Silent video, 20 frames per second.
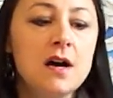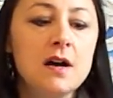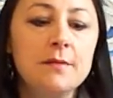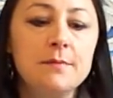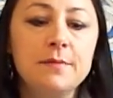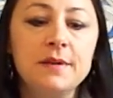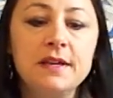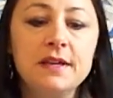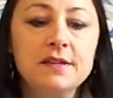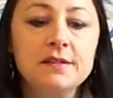
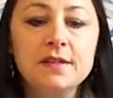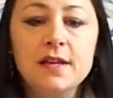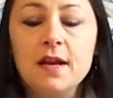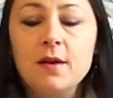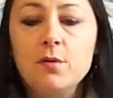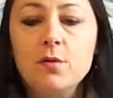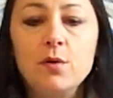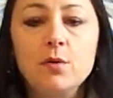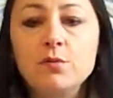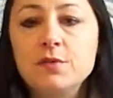because I
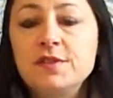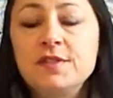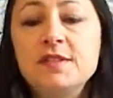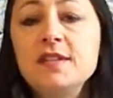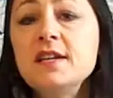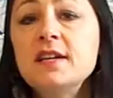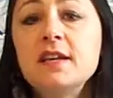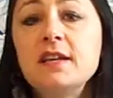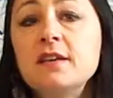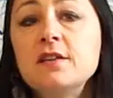was
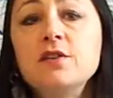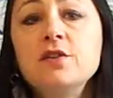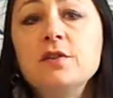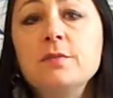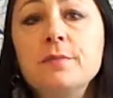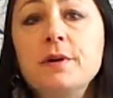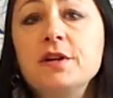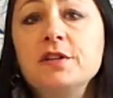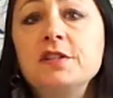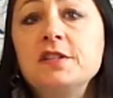sick and
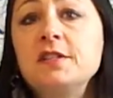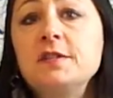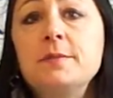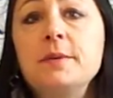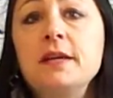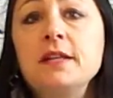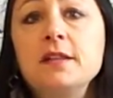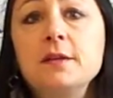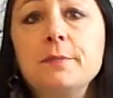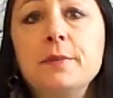couldn't
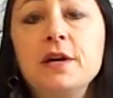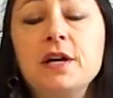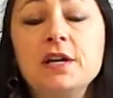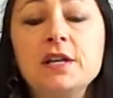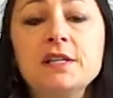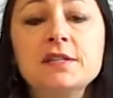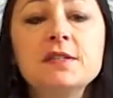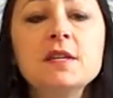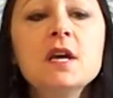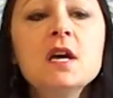participate in the
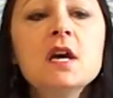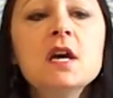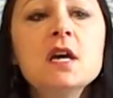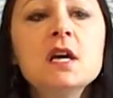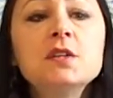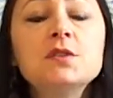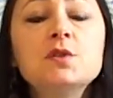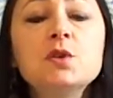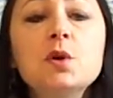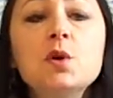parties.
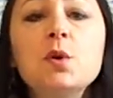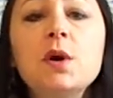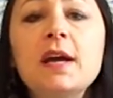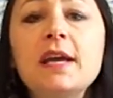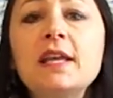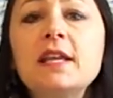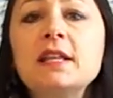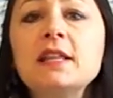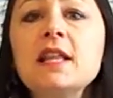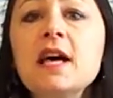So I
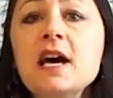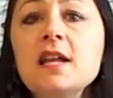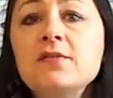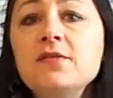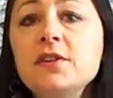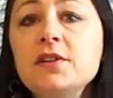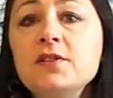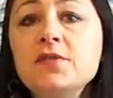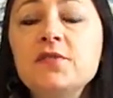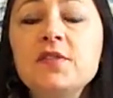had a lot of
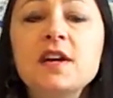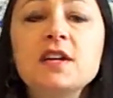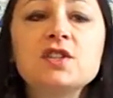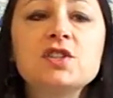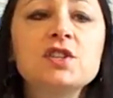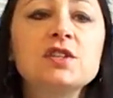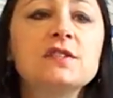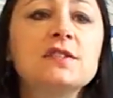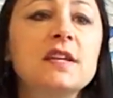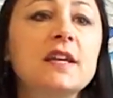ear
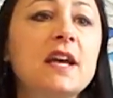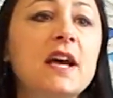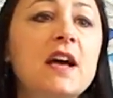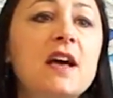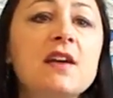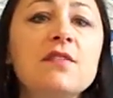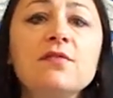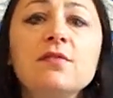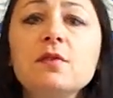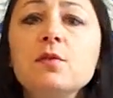infections. I got
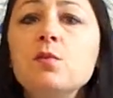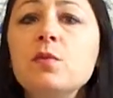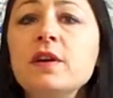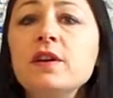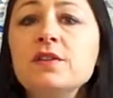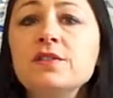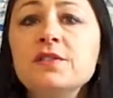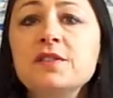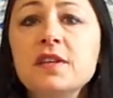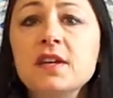every
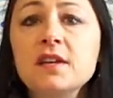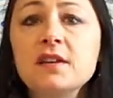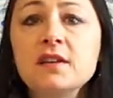weird skin